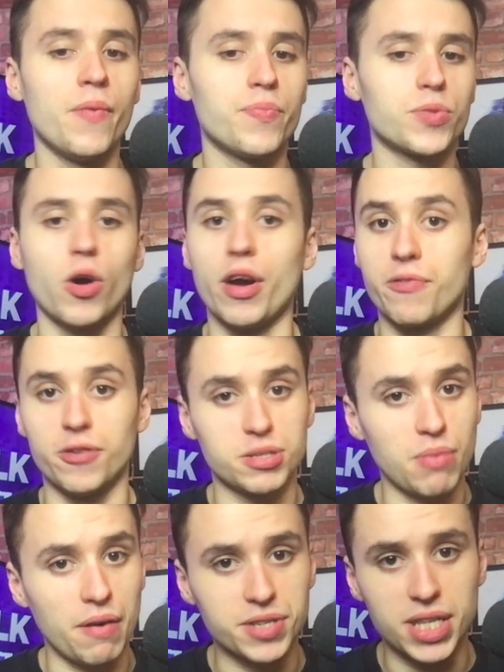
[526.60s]
Going through
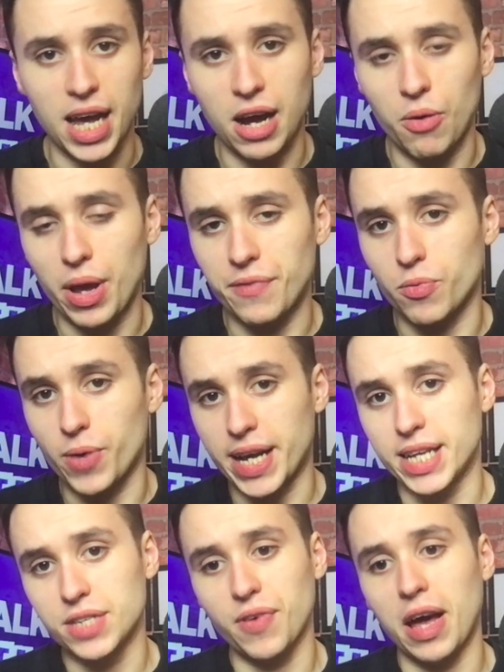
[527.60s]
some others now, we have the
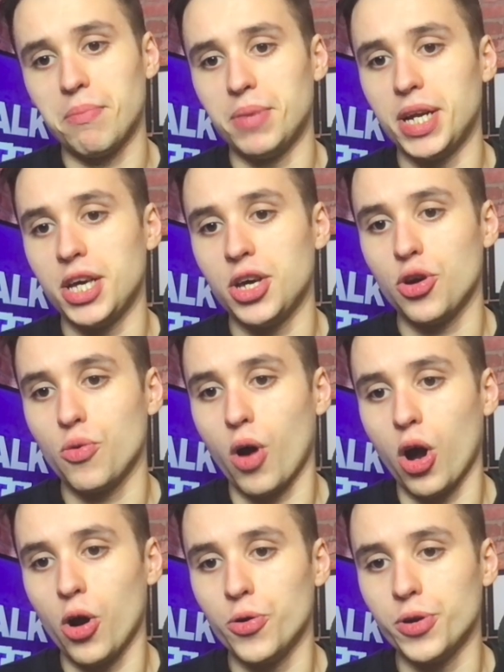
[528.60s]
Ricketts family, who
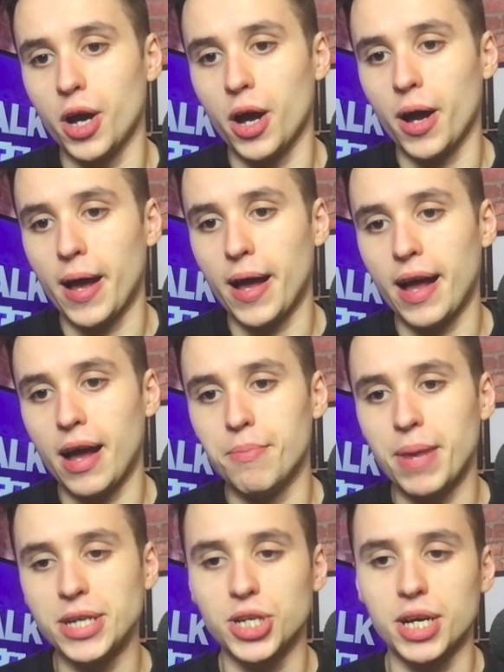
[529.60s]
own a
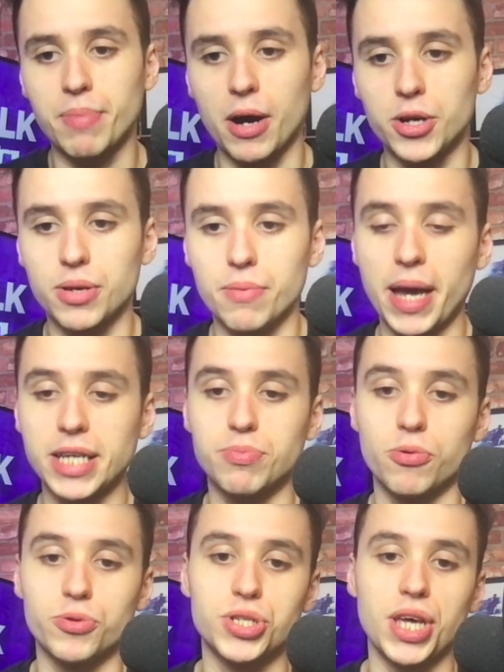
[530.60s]
Major League
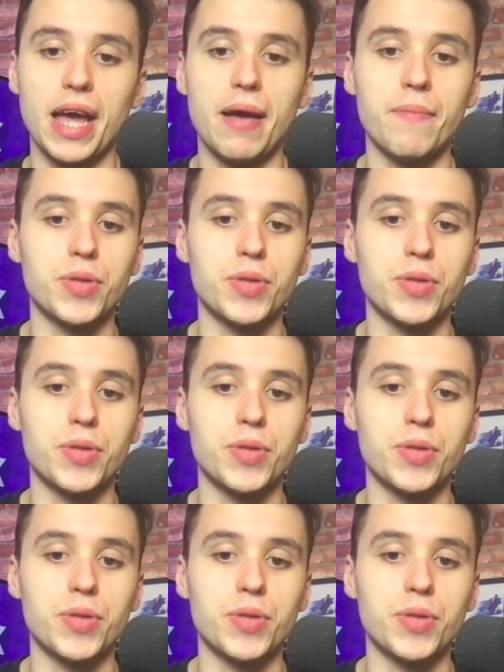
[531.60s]
Baseball team.